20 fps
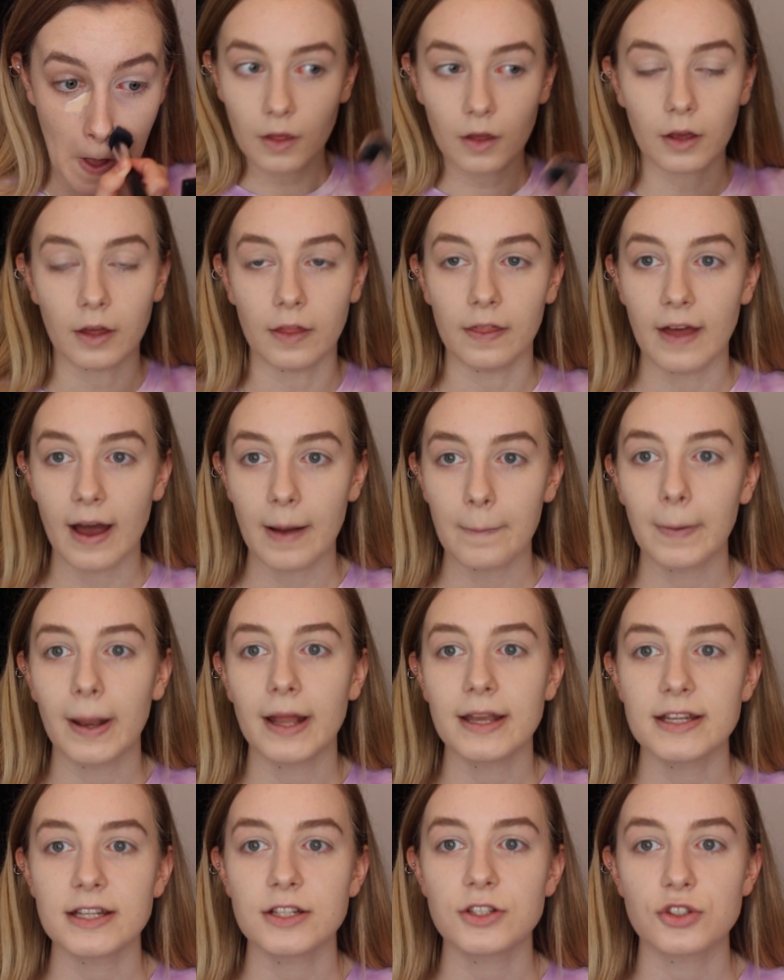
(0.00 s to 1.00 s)
Okay, that
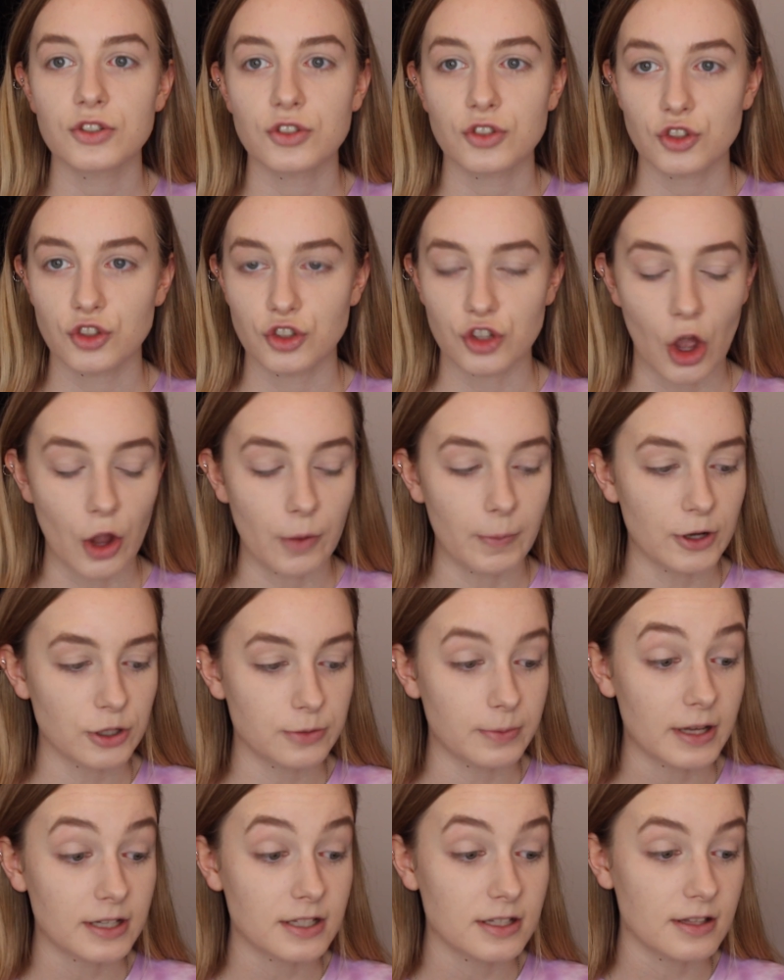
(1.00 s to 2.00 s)
blended so
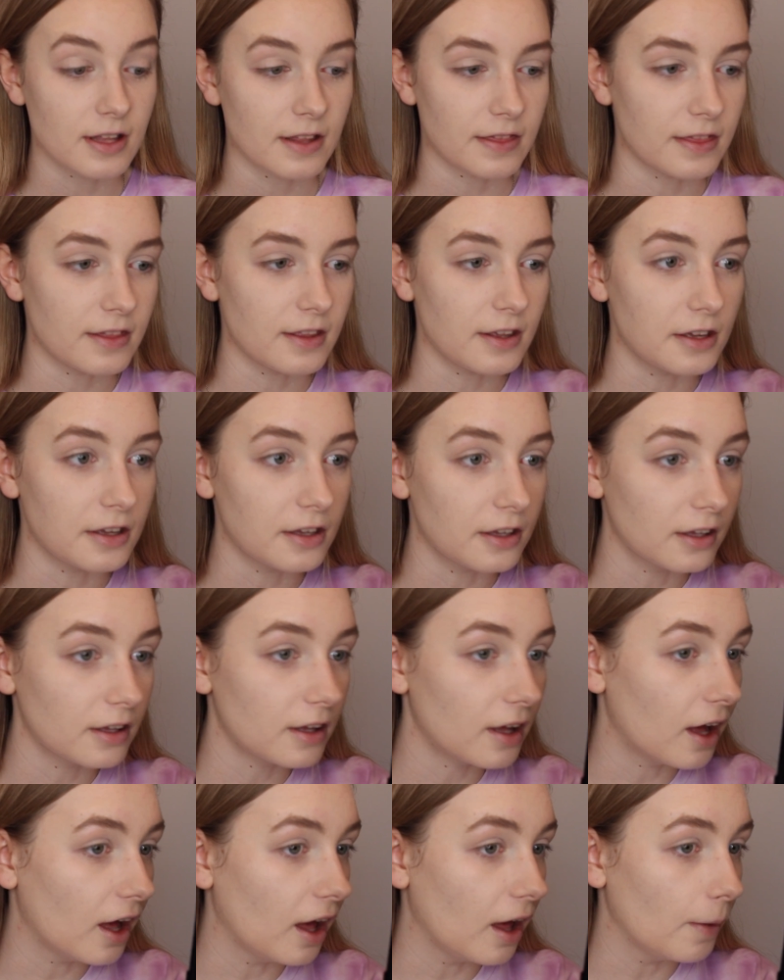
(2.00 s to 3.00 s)
much better than the